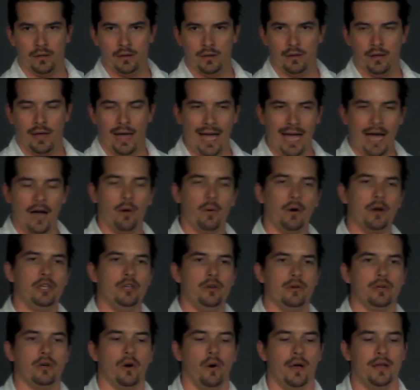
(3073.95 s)
How are
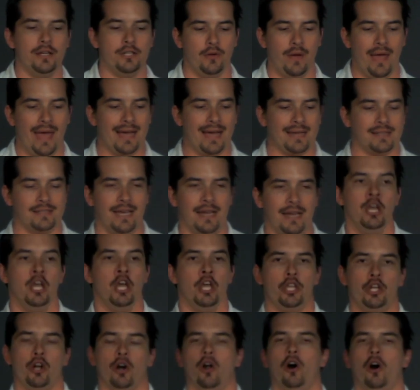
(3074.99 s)
you going to exit?
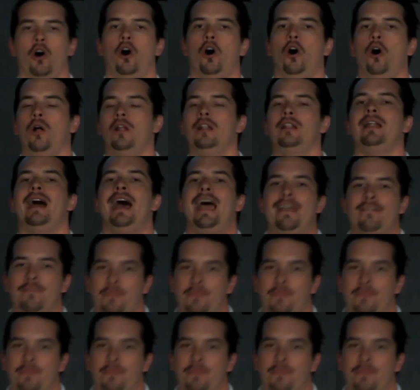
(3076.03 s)
Your whole life